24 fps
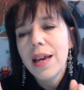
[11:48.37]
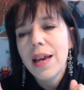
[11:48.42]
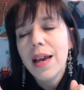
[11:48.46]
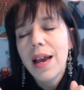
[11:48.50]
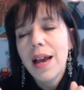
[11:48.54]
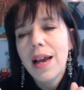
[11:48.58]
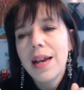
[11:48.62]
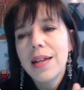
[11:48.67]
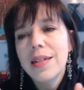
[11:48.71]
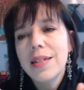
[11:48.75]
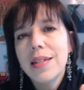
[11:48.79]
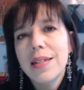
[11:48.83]

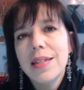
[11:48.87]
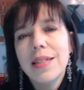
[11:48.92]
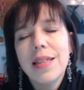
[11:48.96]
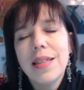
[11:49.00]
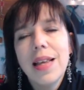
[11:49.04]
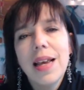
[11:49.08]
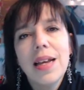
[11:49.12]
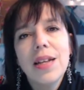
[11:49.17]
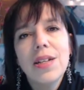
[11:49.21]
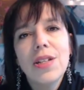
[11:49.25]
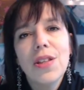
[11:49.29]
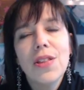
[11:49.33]
And to
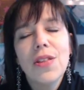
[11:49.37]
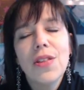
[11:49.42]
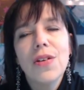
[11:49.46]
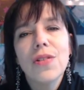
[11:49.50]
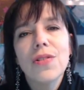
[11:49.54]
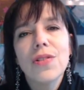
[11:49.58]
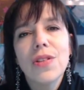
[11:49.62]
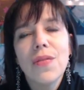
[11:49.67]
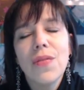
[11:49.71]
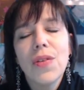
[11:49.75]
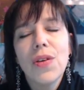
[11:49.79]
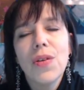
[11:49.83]
say to
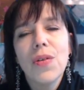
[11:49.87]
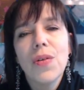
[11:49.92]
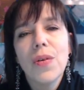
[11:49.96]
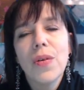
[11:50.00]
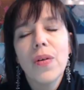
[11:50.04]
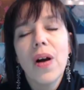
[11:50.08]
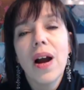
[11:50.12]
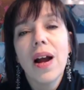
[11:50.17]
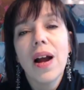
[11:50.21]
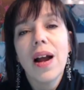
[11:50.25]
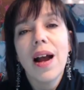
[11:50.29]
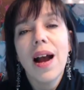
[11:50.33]
those of you who
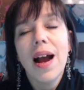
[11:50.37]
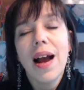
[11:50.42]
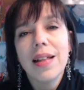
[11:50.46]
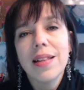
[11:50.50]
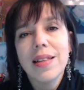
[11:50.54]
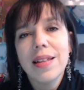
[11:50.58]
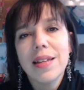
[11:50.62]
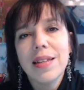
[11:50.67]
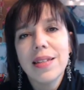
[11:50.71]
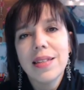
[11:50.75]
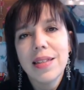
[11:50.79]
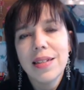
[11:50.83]
are
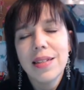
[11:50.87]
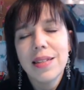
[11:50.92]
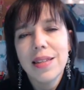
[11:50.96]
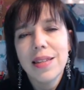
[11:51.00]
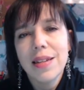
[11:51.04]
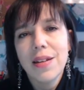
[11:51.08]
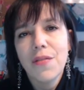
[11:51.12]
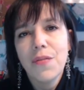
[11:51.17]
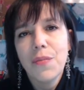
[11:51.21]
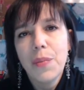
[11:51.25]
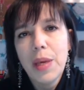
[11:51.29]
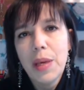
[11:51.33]
highly
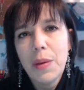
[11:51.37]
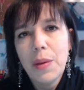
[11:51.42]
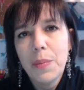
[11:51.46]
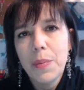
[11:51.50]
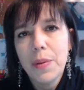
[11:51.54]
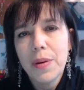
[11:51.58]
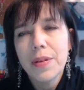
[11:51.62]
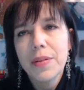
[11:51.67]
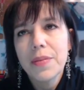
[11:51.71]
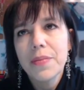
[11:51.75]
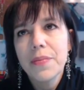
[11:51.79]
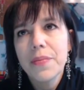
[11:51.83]
sensitive
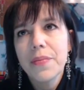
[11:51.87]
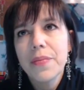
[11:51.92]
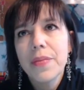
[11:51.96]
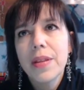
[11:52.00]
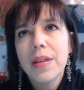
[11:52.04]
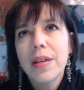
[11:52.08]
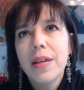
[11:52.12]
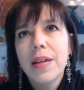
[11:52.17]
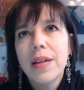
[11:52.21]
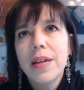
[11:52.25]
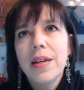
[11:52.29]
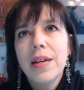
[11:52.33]
people
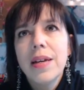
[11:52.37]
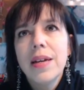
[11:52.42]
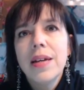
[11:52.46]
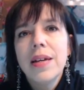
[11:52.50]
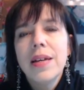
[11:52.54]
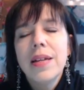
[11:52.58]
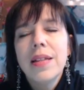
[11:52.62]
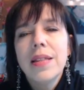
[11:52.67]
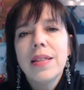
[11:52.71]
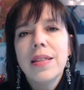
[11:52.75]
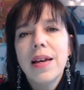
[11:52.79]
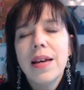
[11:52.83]

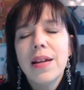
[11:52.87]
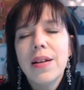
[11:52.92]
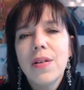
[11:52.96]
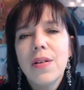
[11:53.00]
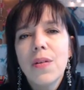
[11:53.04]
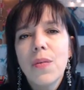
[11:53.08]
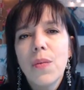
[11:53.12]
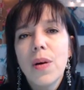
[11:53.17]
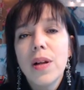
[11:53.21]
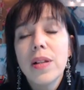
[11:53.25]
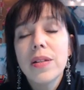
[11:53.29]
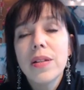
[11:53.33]
that
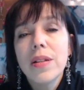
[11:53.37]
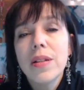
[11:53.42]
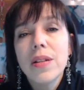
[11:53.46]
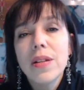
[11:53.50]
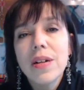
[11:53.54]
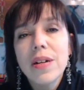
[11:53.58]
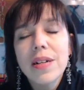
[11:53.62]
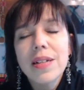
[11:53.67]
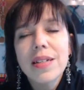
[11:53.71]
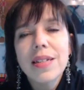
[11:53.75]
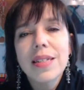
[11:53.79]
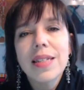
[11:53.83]
what
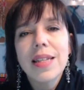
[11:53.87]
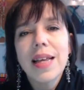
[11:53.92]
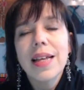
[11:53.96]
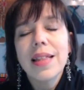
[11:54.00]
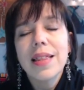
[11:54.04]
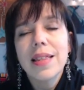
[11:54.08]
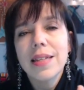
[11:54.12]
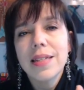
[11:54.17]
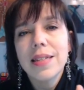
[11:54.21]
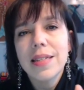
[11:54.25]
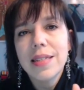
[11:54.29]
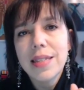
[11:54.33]
looks like
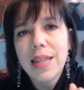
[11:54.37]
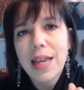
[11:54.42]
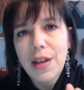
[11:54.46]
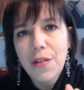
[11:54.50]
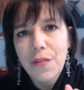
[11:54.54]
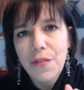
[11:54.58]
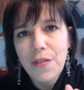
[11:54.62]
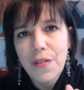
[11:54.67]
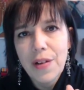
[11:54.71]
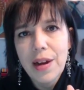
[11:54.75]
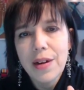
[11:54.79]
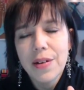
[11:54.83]
the
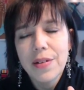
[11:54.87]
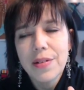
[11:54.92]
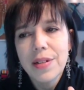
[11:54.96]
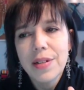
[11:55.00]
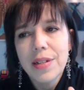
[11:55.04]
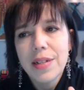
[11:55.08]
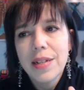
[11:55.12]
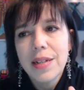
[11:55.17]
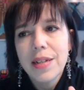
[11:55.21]
safe route